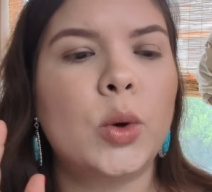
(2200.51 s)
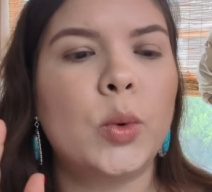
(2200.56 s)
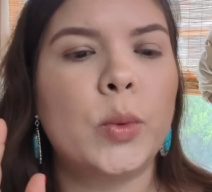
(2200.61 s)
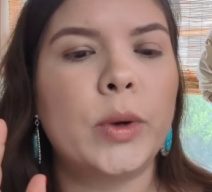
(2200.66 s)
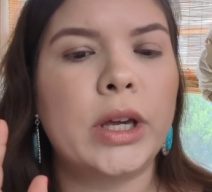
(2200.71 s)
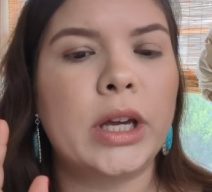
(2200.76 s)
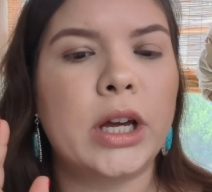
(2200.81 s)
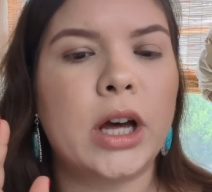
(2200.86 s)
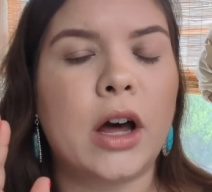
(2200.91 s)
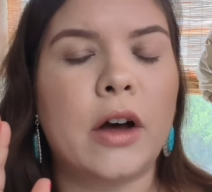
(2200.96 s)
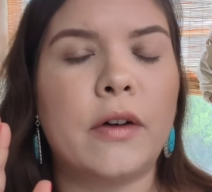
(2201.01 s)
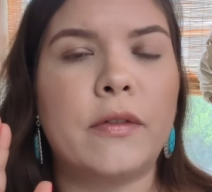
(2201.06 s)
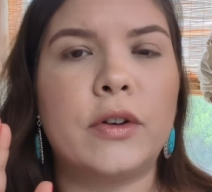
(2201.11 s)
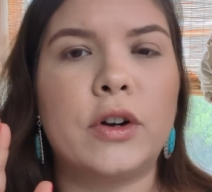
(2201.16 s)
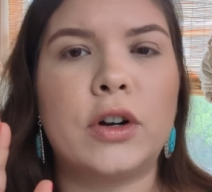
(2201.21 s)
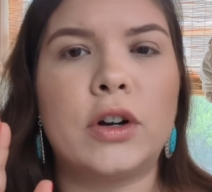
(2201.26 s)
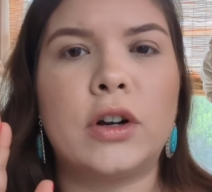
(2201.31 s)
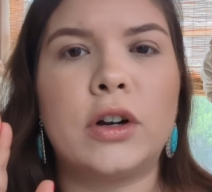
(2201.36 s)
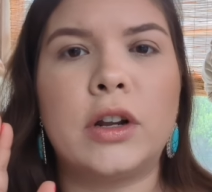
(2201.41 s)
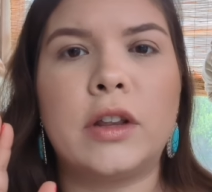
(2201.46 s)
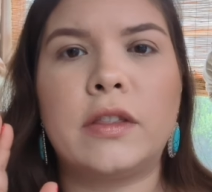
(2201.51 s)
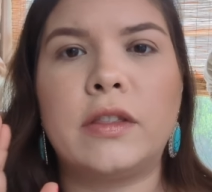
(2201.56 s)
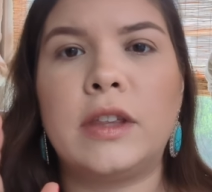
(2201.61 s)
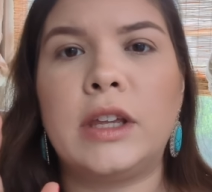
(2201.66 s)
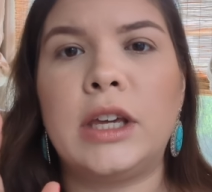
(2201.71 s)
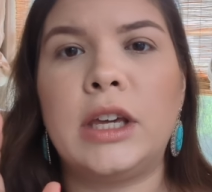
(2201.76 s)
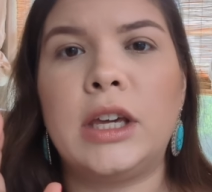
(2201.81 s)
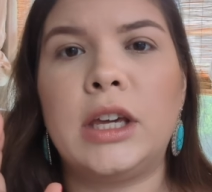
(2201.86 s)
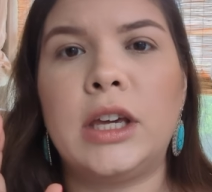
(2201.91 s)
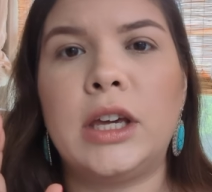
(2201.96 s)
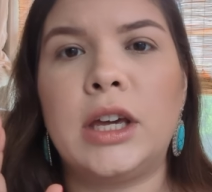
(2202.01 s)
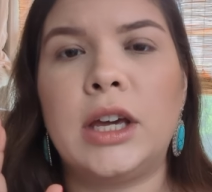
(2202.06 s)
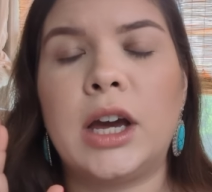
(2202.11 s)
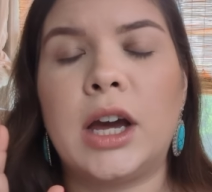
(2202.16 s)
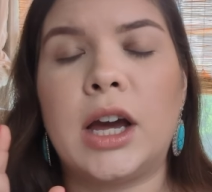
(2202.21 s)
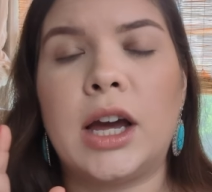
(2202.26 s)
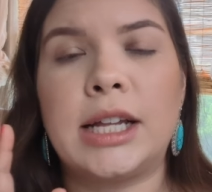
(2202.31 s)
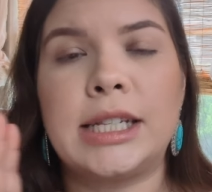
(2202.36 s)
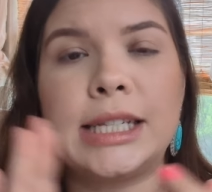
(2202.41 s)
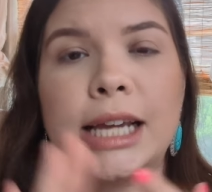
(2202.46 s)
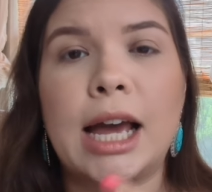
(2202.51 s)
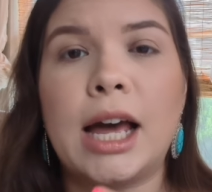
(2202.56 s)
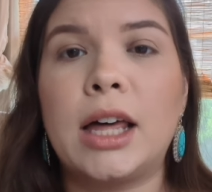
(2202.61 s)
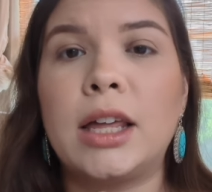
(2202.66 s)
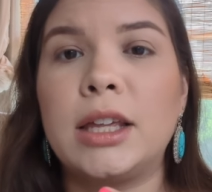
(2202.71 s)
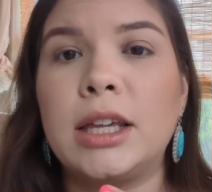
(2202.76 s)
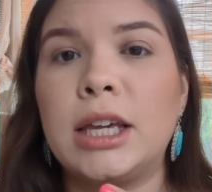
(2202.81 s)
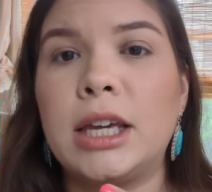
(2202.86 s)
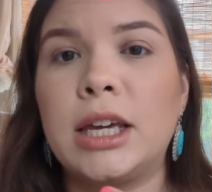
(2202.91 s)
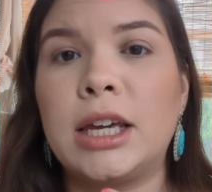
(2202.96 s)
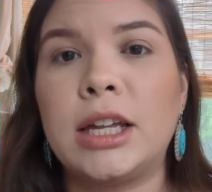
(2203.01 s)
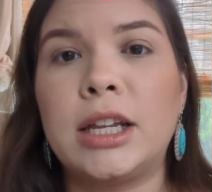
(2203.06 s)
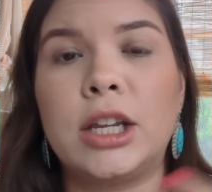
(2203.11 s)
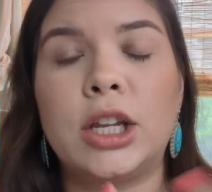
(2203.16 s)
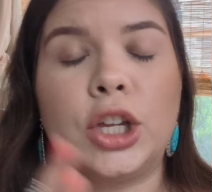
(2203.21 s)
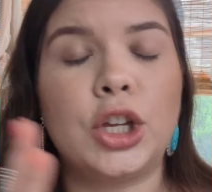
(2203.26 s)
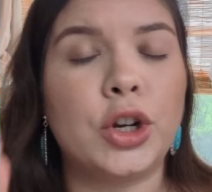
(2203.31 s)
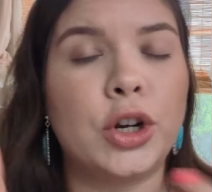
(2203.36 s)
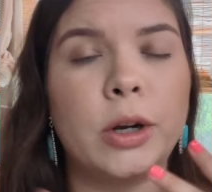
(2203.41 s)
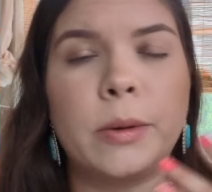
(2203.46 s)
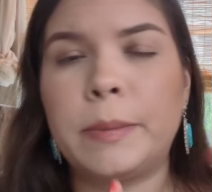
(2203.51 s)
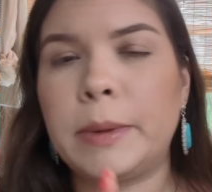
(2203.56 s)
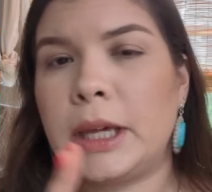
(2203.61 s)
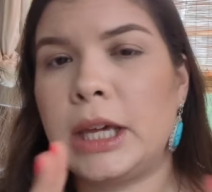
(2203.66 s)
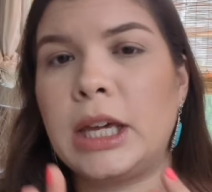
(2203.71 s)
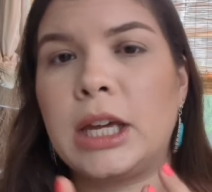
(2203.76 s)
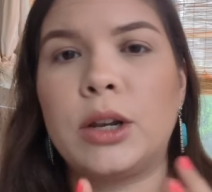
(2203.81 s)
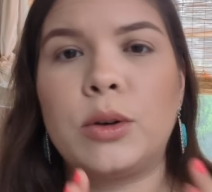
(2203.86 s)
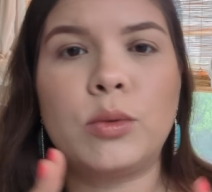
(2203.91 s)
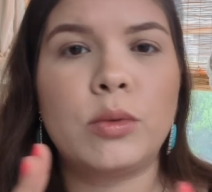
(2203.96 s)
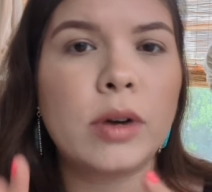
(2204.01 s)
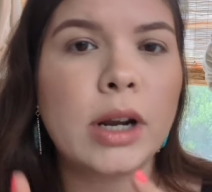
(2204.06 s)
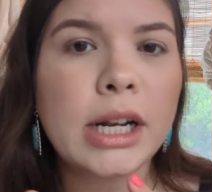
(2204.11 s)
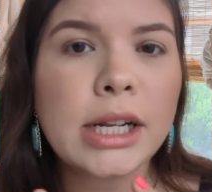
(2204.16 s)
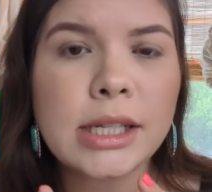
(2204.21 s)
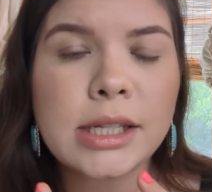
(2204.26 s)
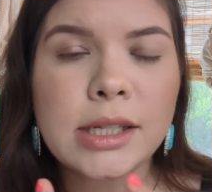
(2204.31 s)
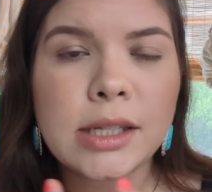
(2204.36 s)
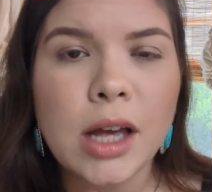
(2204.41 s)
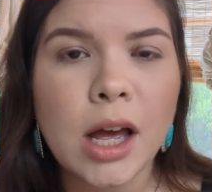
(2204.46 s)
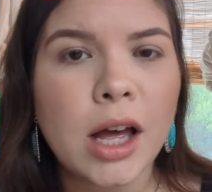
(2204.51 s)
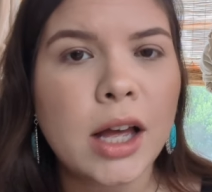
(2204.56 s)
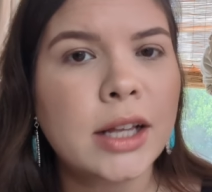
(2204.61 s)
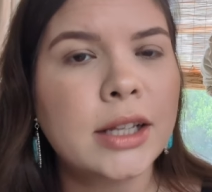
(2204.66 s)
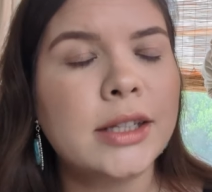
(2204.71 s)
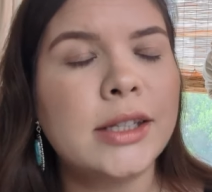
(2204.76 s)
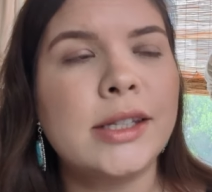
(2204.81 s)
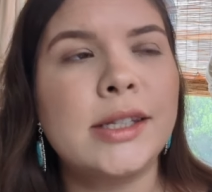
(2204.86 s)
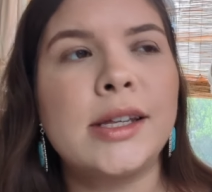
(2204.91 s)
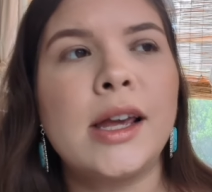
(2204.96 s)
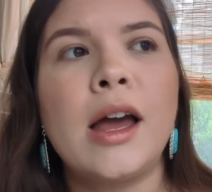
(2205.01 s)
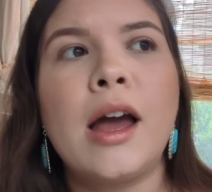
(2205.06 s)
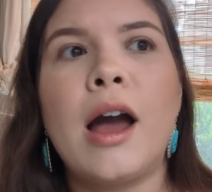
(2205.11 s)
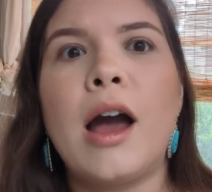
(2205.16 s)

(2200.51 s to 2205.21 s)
we covered the Italian European Renaissance.